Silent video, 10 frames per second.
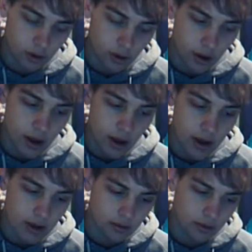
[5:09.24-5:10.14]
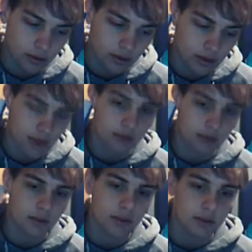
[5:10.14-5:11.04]
I think
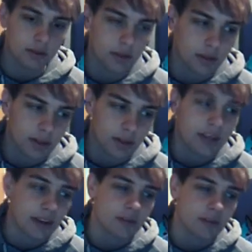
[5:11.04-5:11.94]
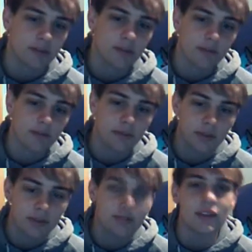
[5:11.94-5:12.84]
that yes,
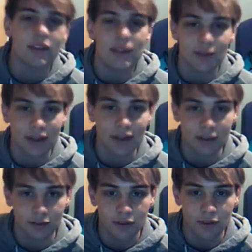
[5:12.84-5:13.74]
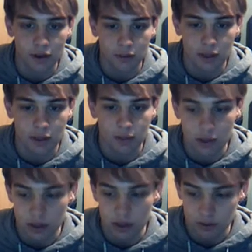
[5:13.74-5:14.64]
the cinema is far too
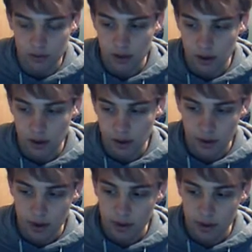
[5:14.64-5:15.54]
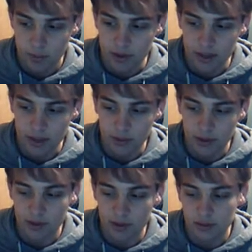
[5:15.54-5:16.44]
expensive, but that's
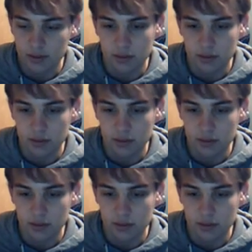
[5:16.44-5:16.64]
because